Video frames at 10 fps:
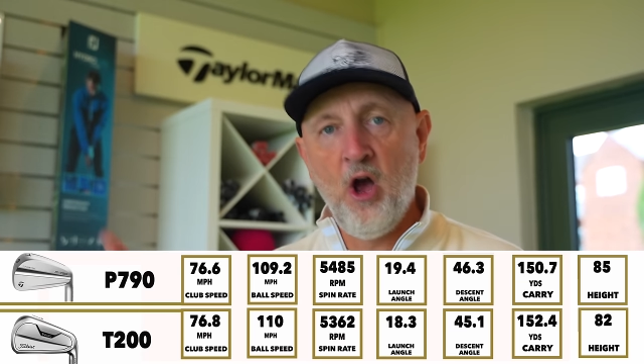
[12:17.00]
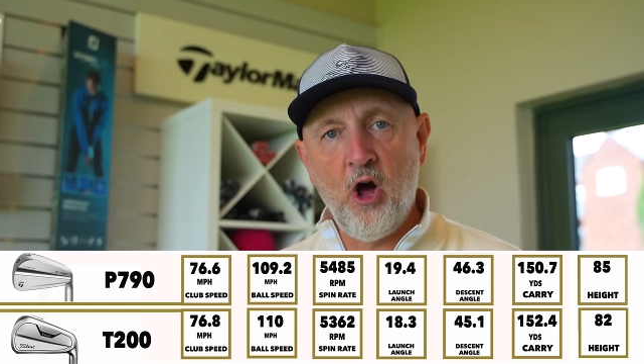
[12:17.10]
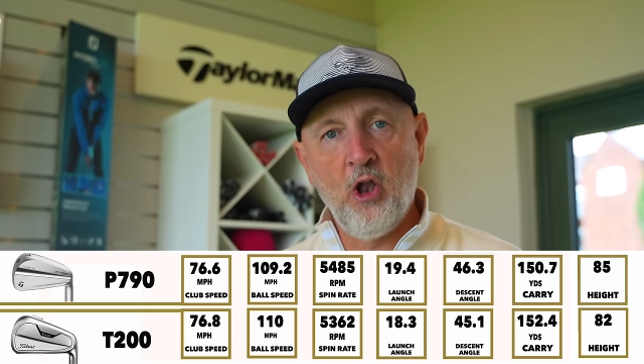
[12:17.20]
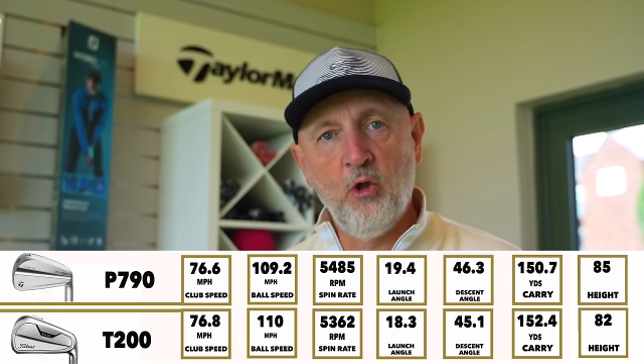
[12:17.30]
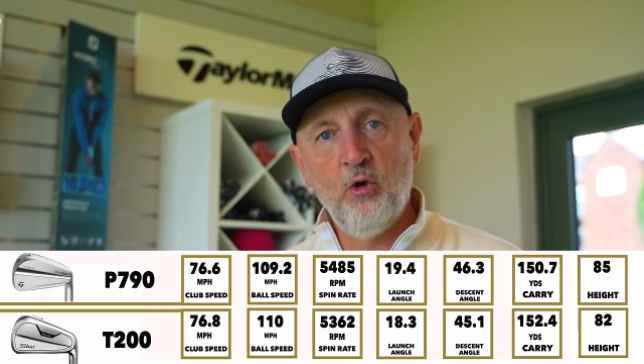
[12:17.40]

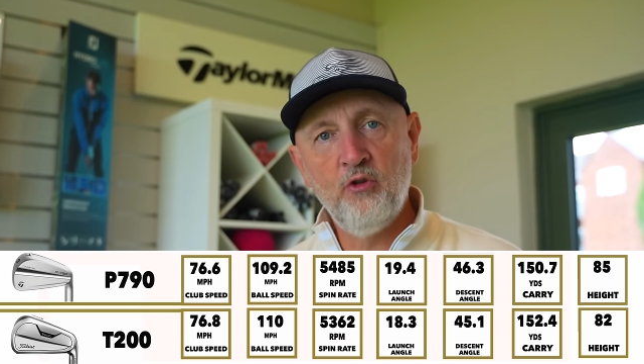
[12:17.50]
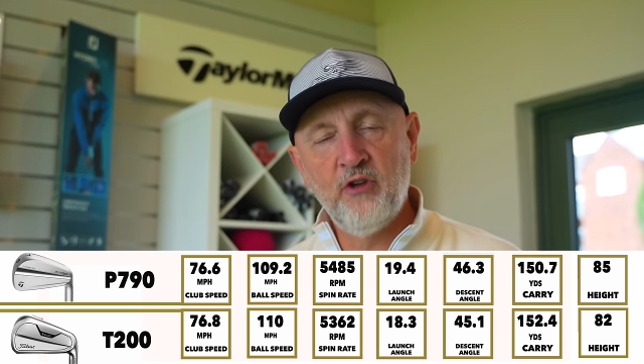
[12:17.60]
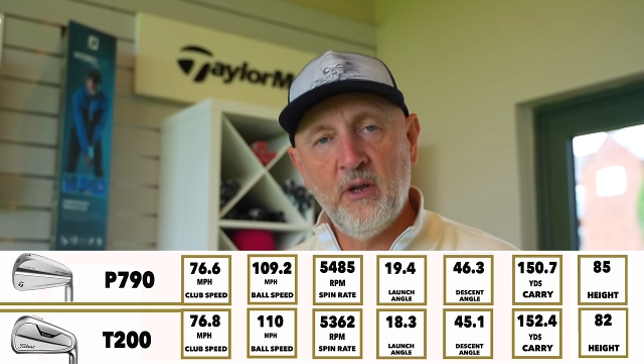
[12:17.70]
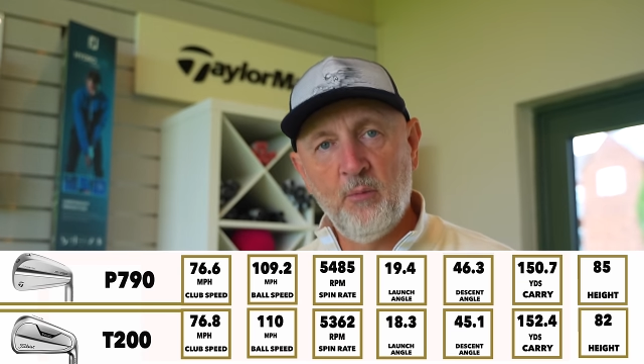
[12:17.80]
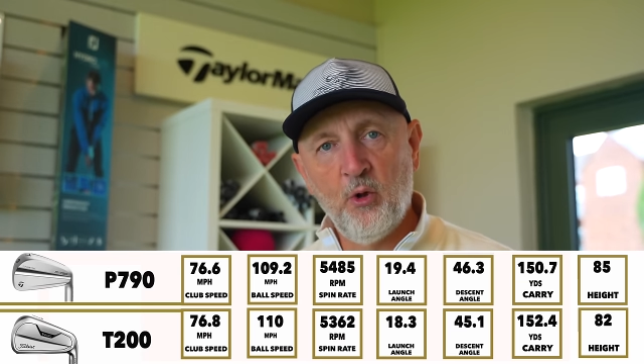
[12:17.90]
are
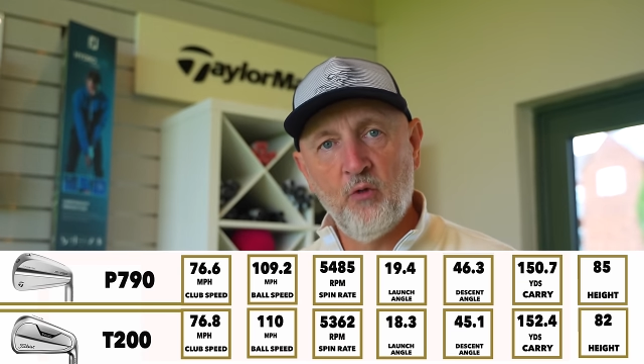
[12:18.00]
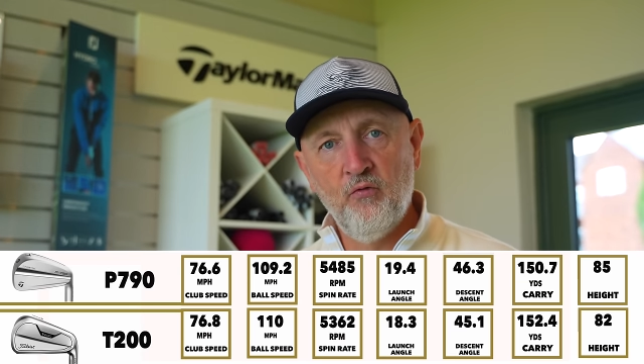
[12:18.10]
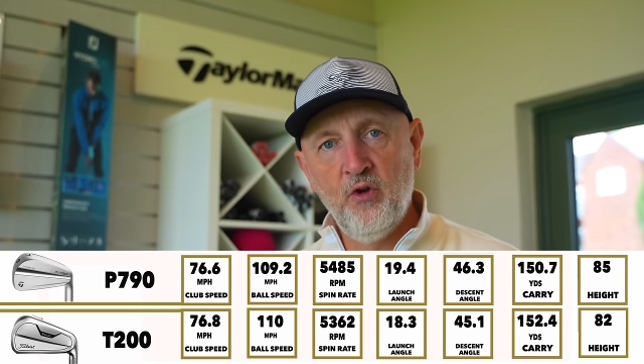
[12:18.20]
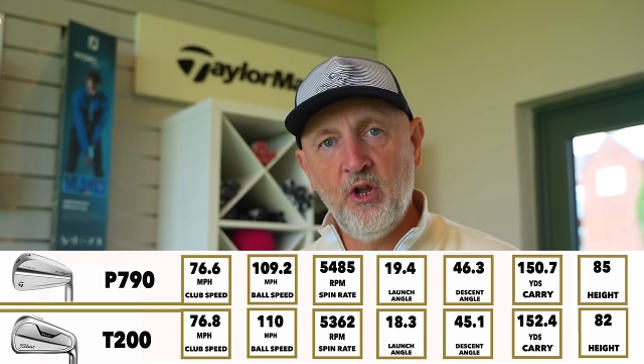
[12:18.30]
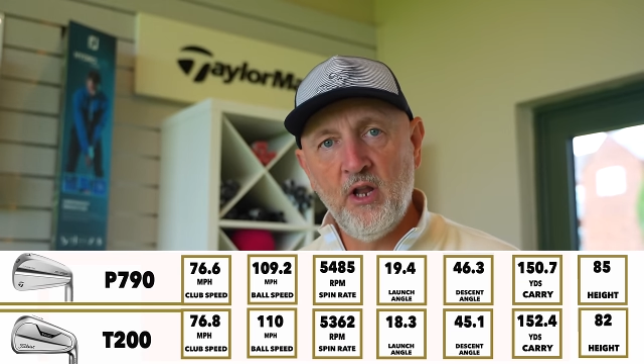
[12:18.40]
launching a ball
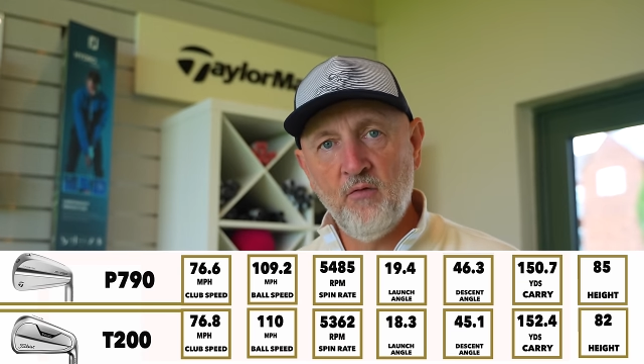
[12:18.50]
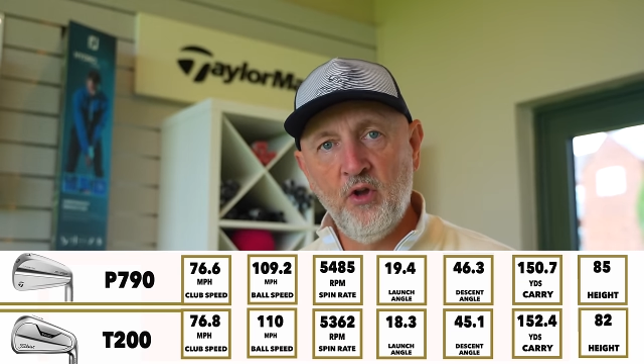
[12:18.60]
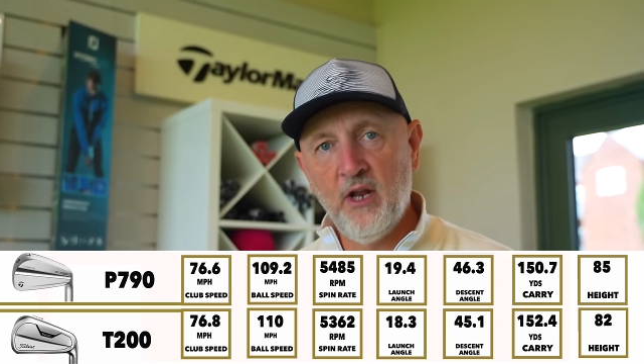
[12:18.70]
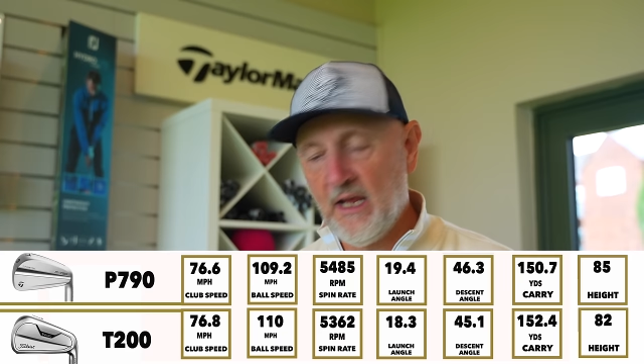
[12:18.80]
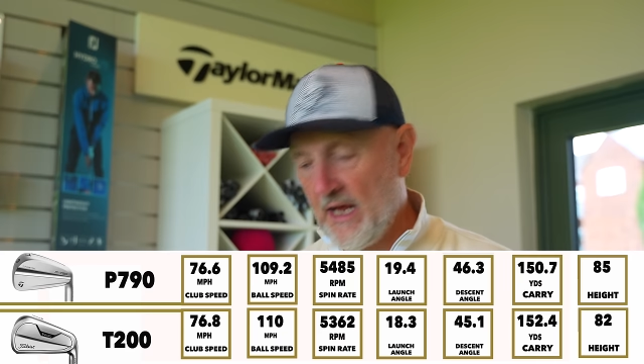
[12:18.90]
really,
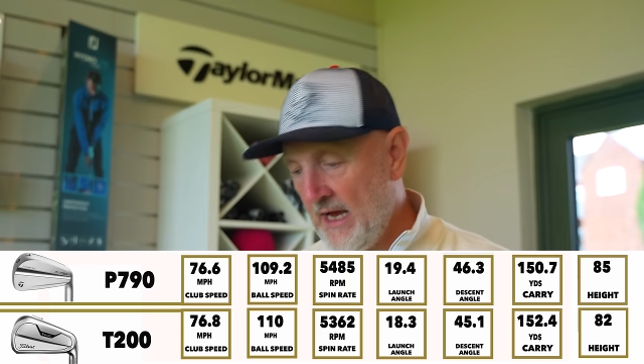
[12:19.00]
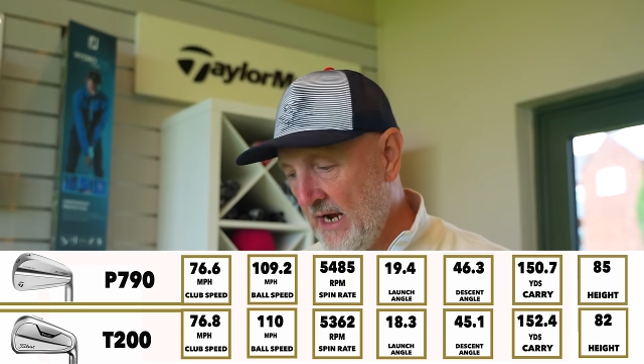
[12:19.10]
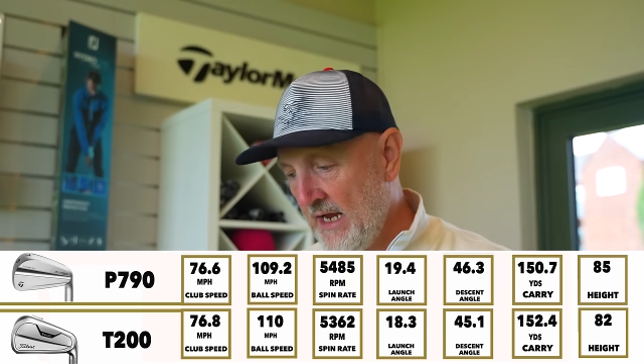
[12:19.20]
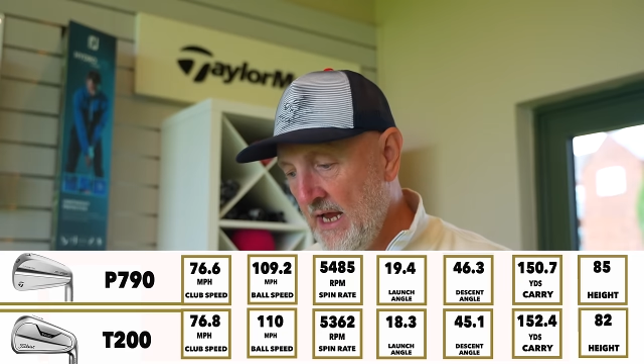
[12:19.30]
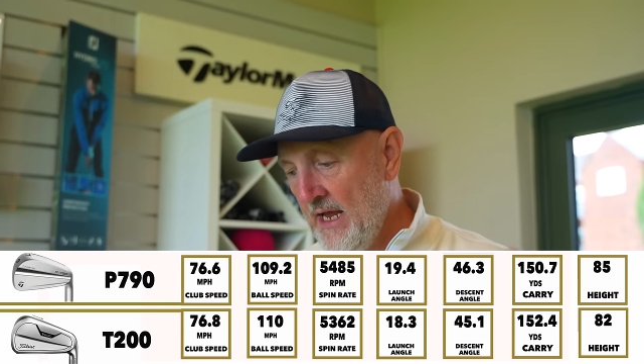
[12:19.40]
really high.